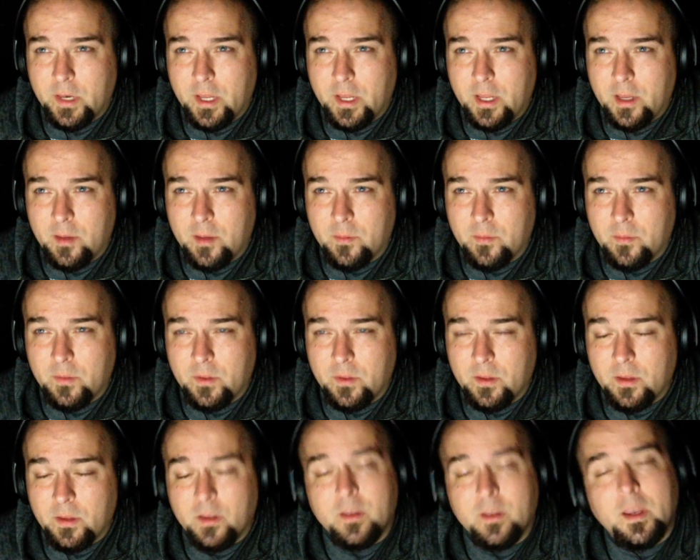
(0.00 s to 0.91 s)
name
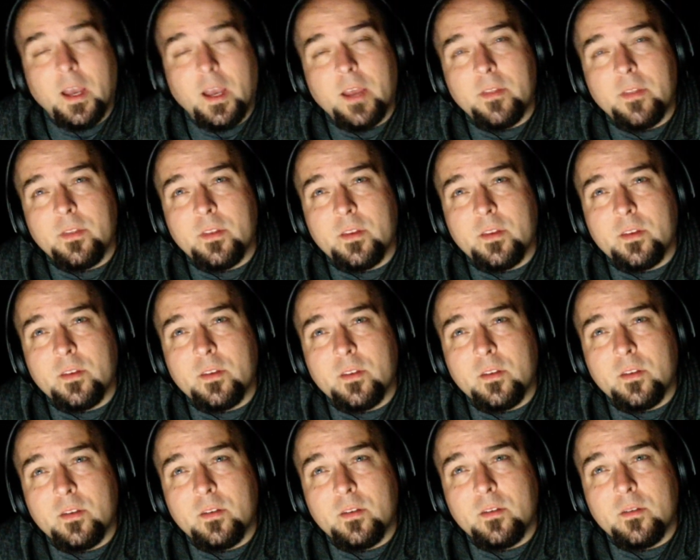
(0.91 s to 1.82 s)
the guy
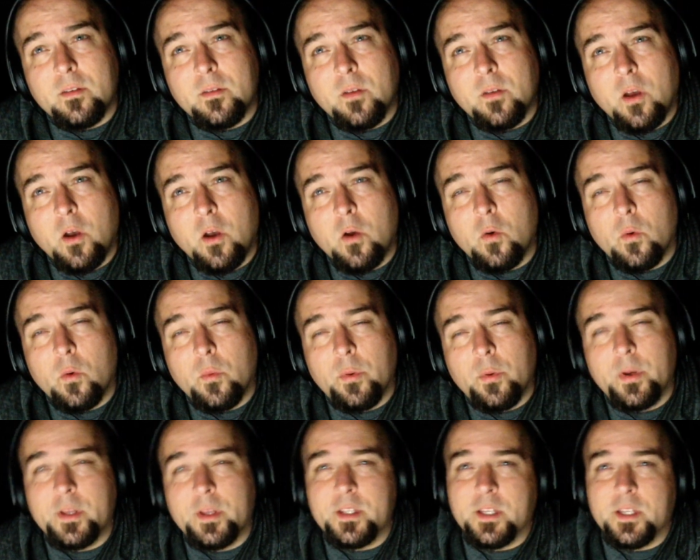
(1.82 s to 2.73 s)
that,
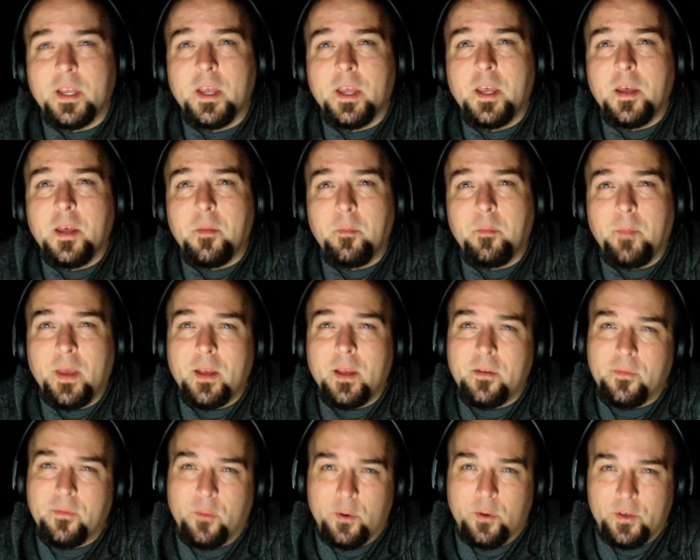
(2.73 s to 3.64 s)
what is it?
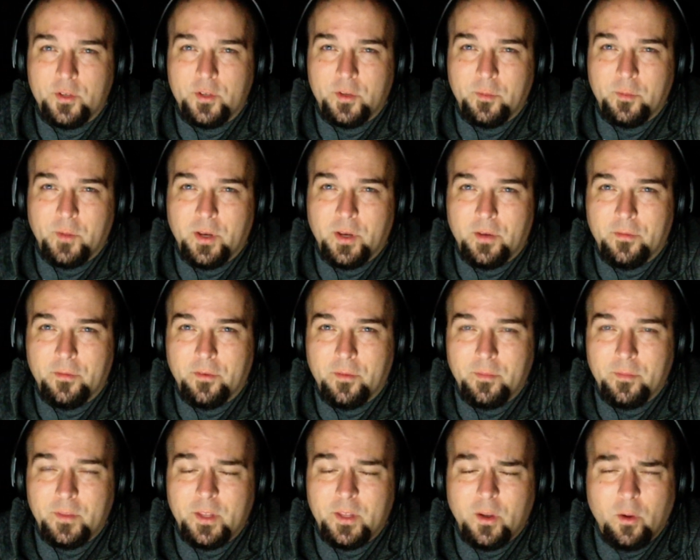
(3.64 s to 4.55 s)
Manafort took money
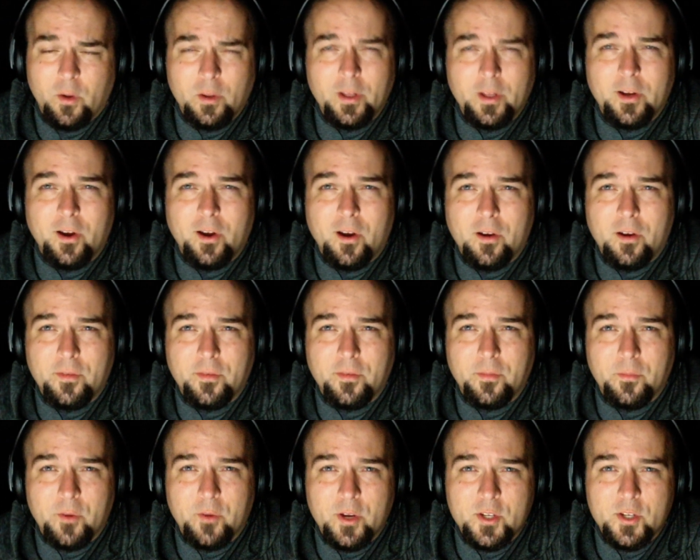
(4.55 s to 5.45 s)
from. The oligarch
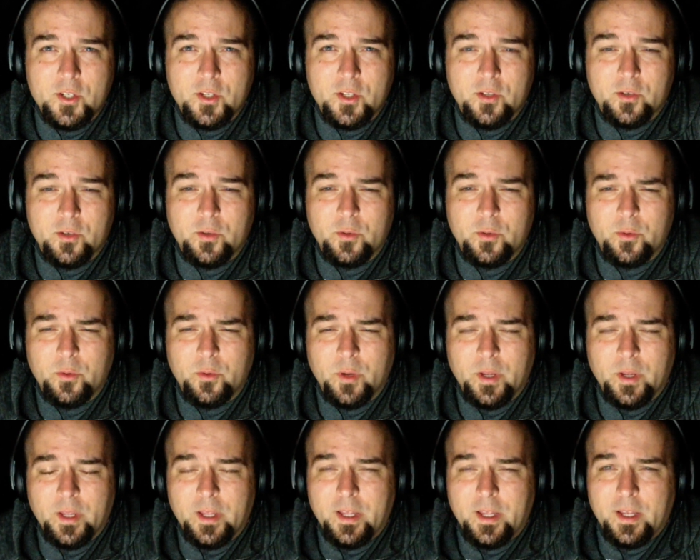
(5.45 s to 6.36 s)
from Russia who
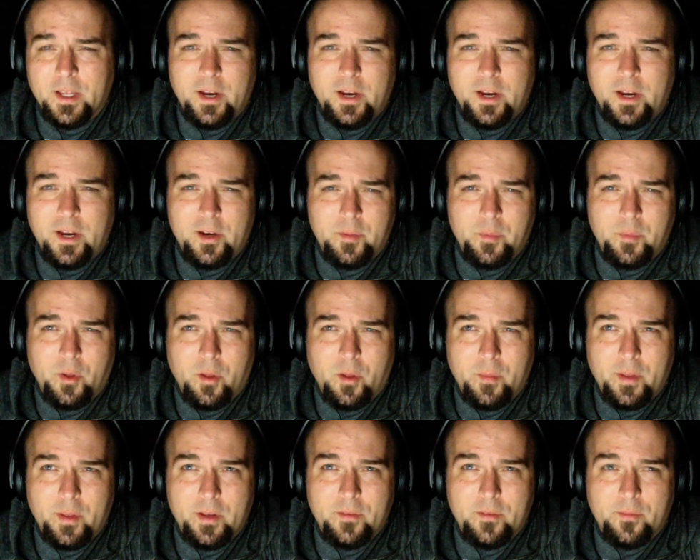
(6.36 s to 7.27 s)
hired Paul
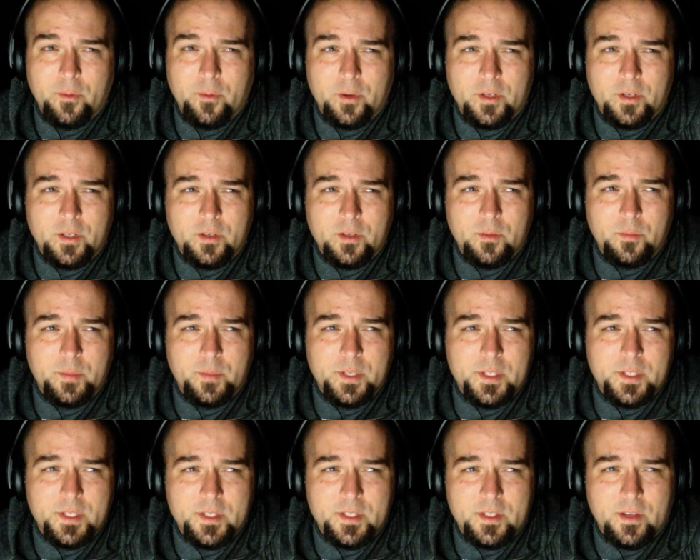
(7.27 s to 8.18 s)
Manafort to do
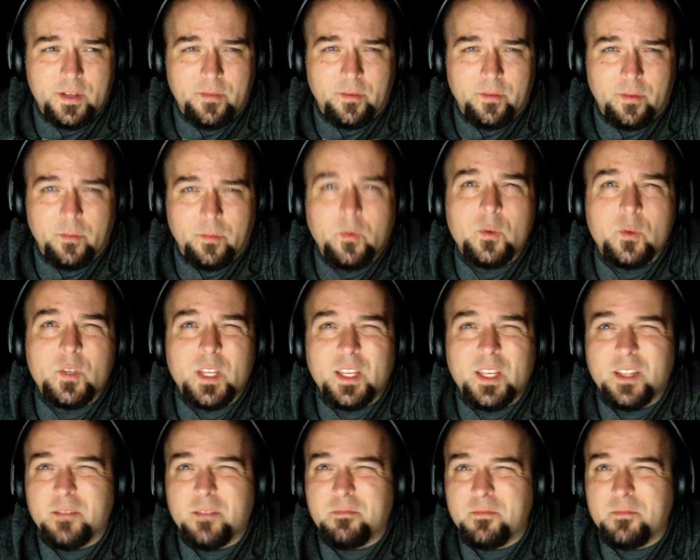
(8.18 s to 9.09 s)
business stuff with him, who's
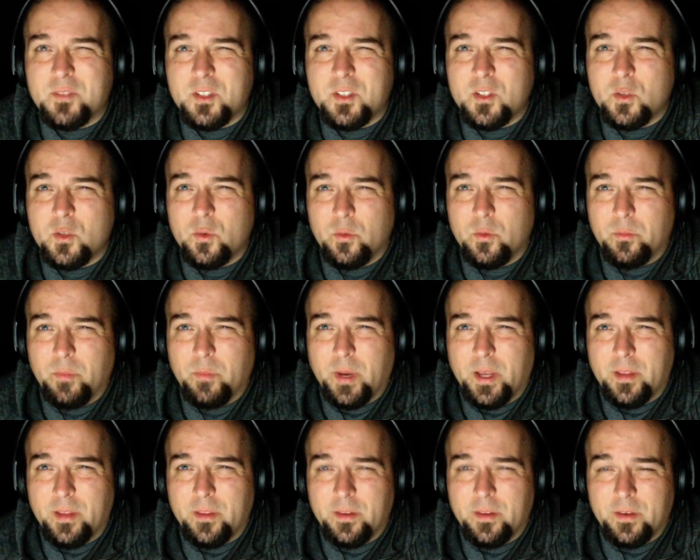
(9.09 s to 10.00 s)
getting sued
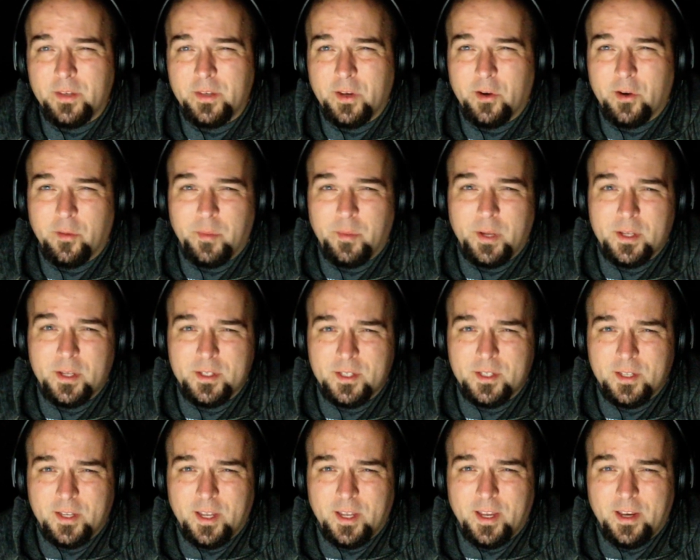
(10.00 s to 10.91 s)
by the
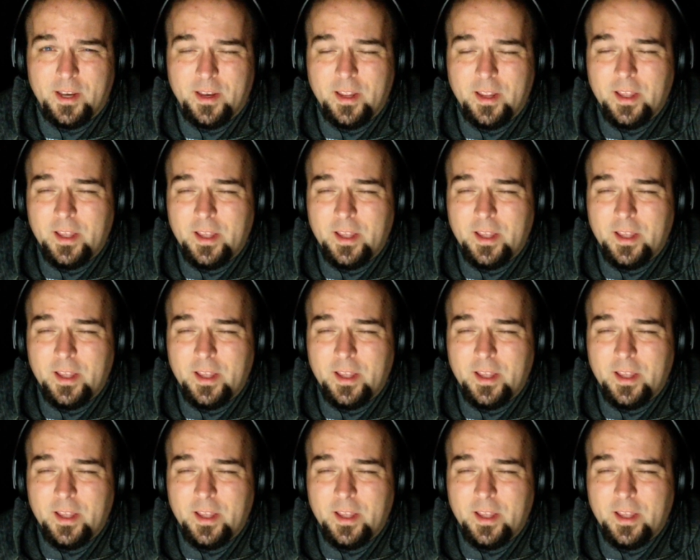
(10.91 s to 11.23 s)
Deripaska guy.